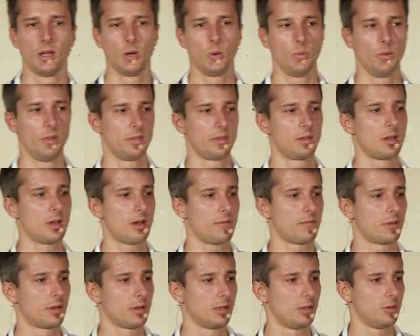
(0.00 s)
And with
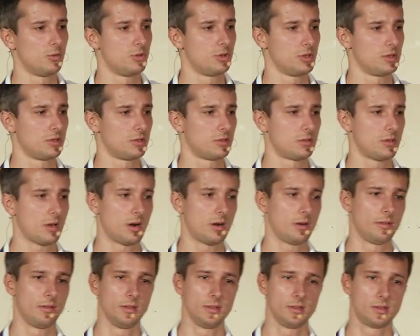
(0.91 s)
Kafka, you just
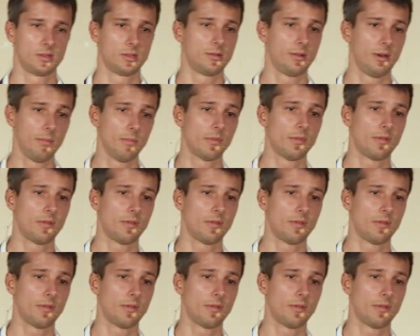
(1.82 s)
start the stream